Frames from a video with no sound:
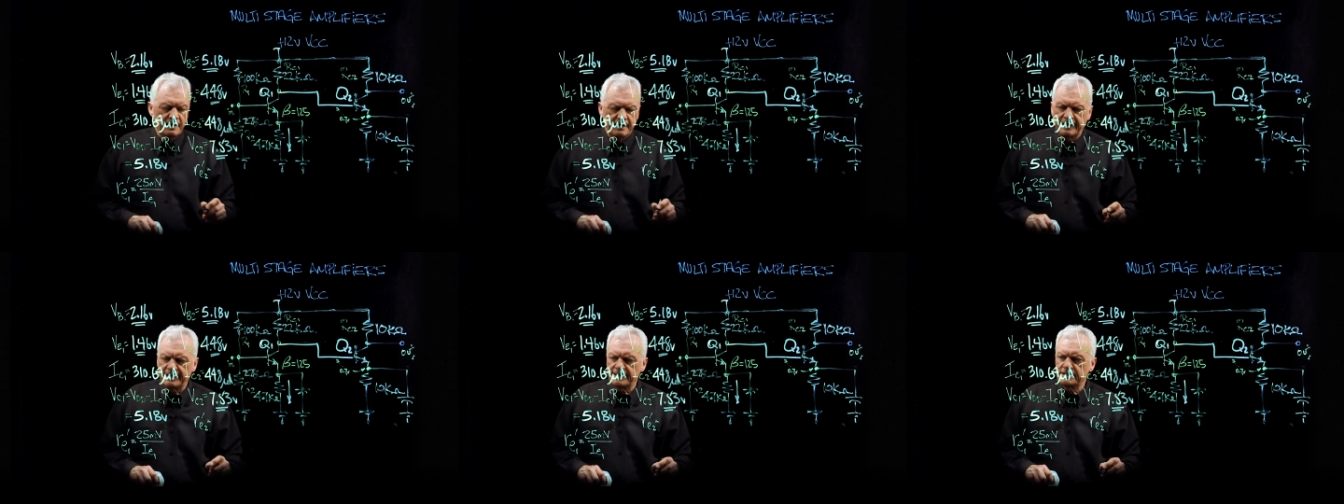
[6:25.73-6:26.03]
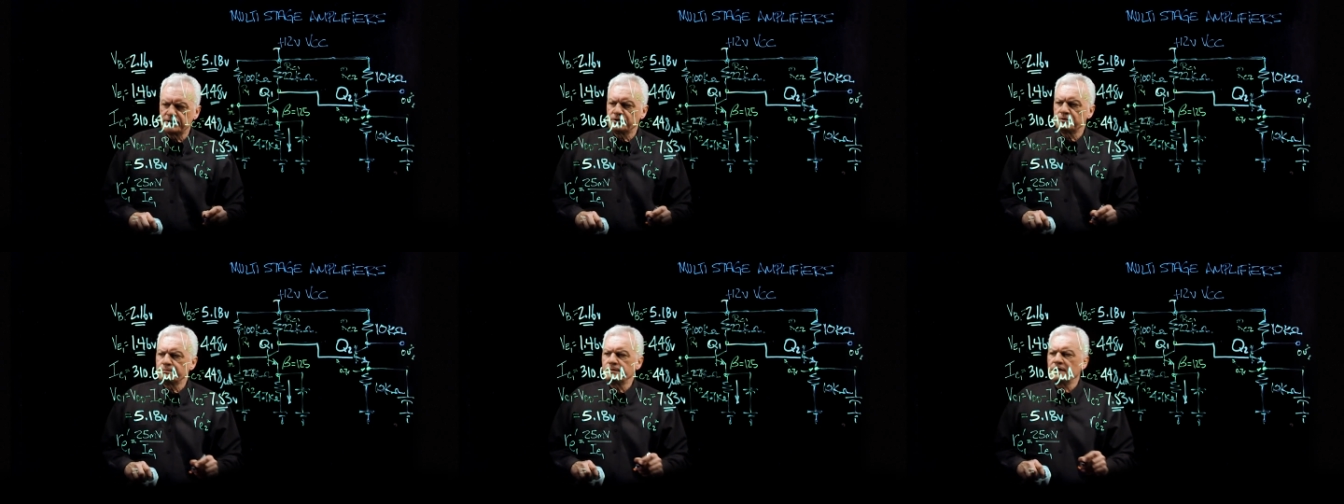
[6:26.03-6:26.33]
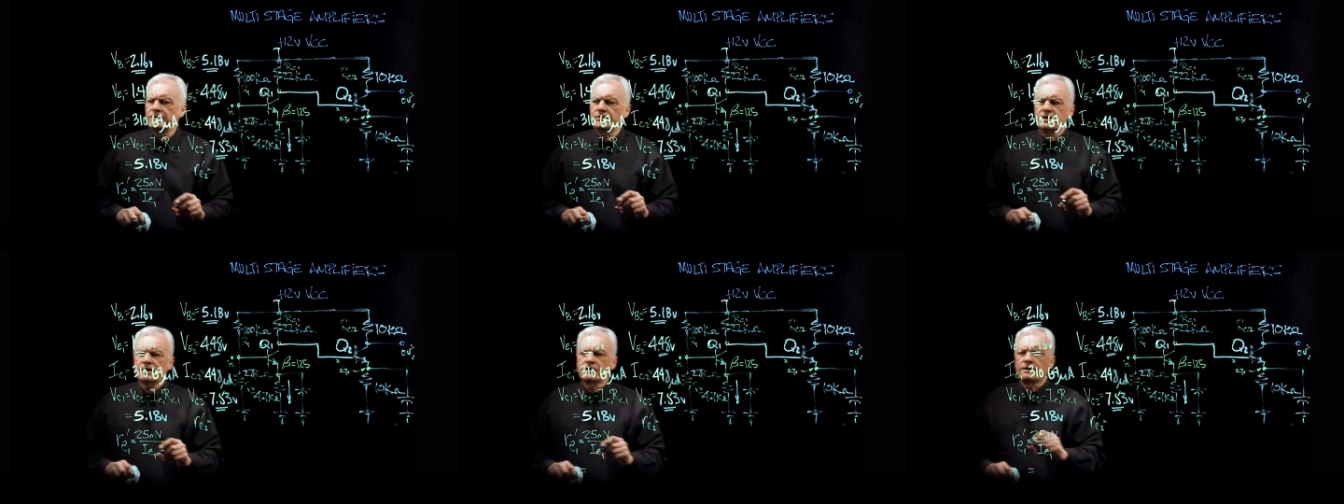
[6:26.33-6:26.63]
As you
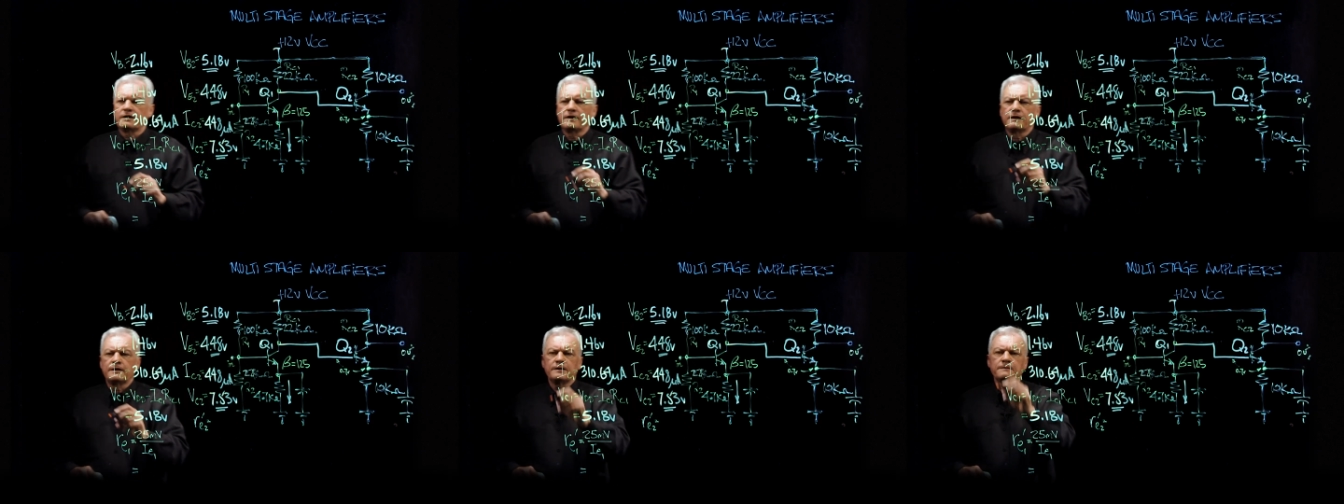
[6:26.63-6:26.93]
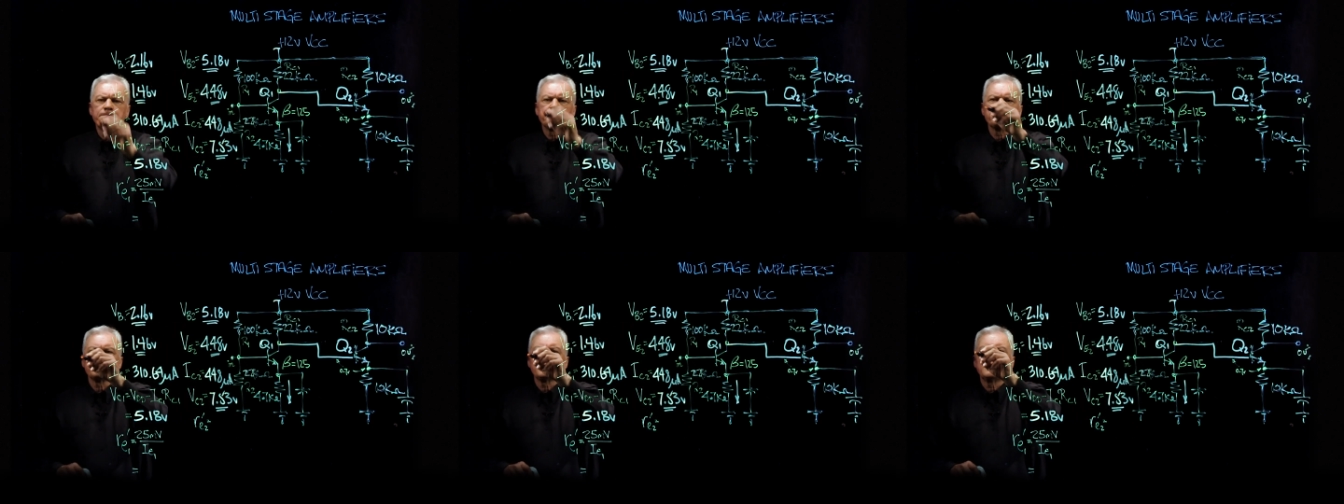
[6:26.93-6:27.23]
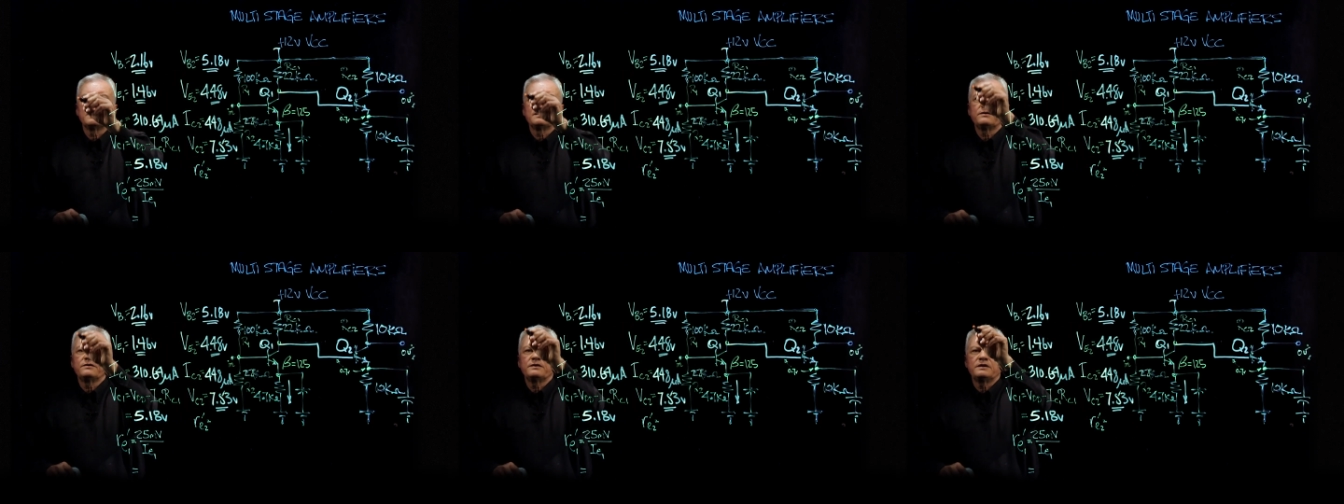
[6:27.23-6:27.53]
may recall,
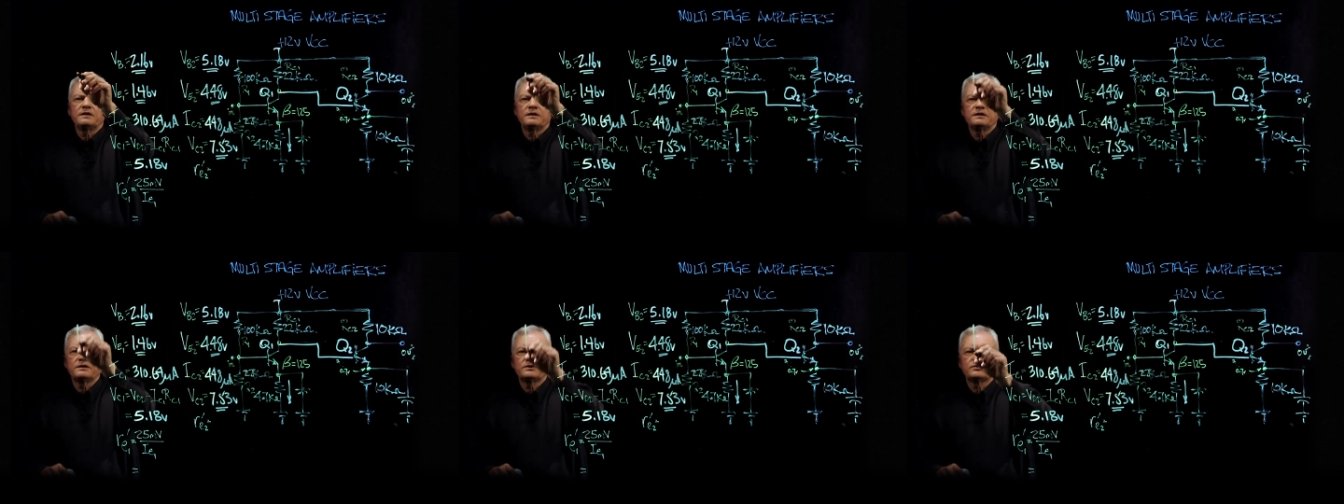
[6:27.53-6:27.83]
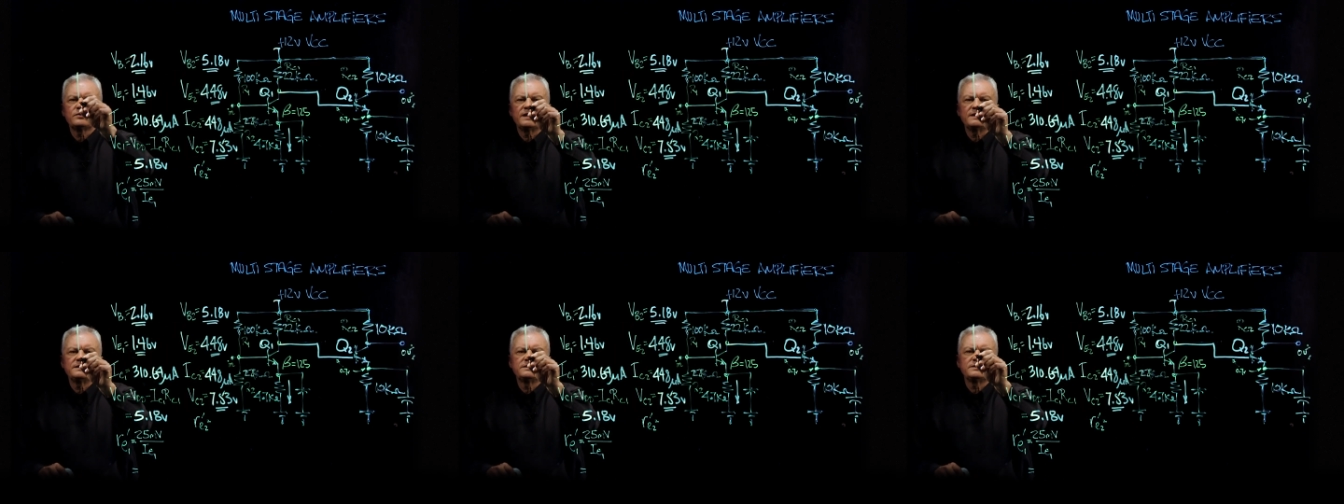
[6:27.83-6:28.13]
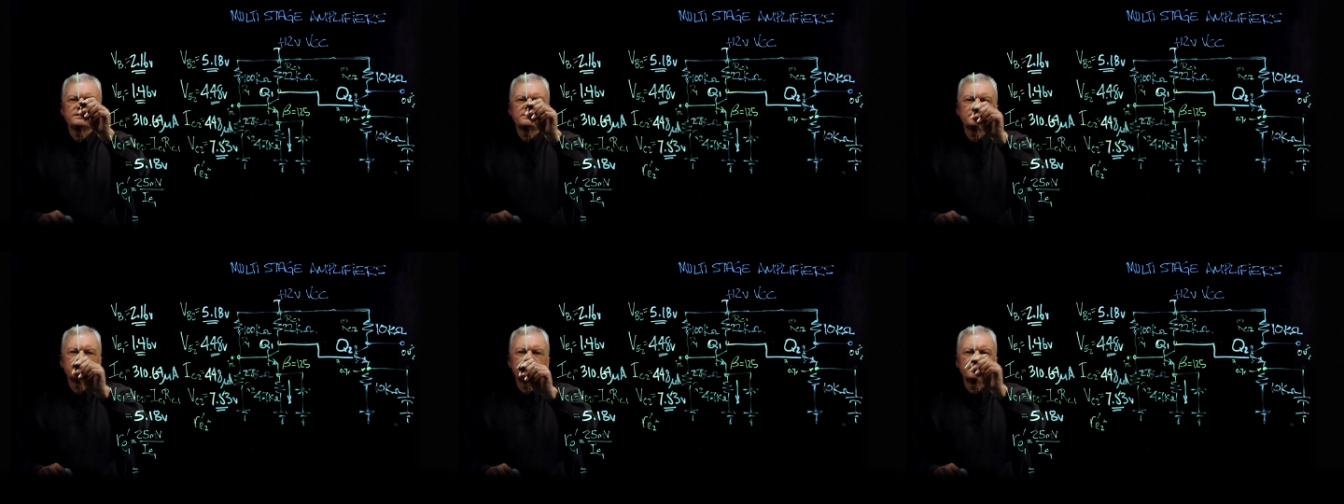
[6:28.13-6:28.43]
the
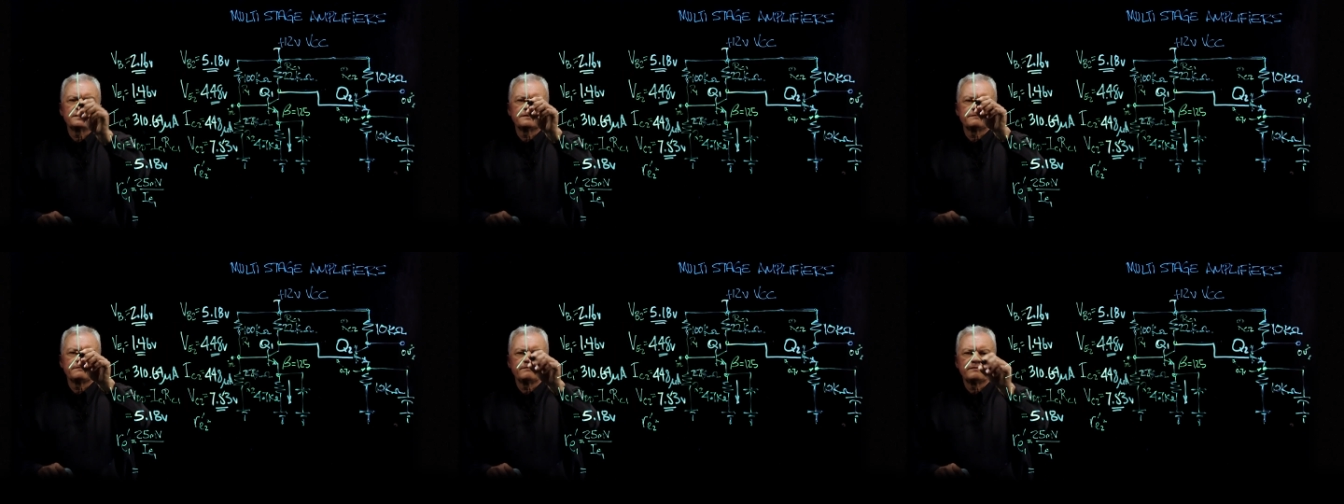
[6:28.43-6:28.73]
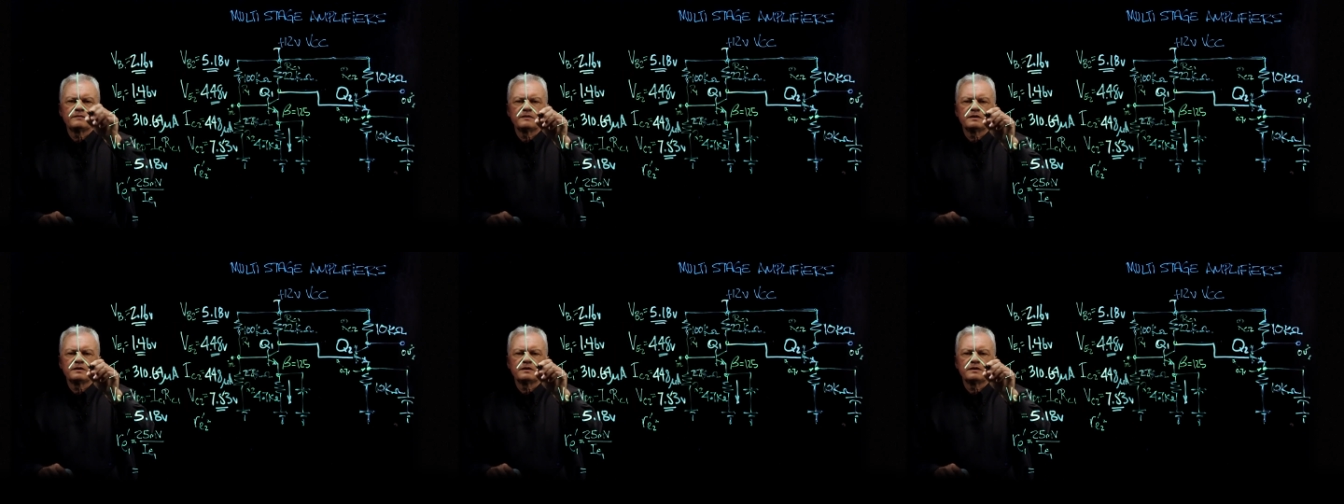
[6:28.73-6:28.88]
transistor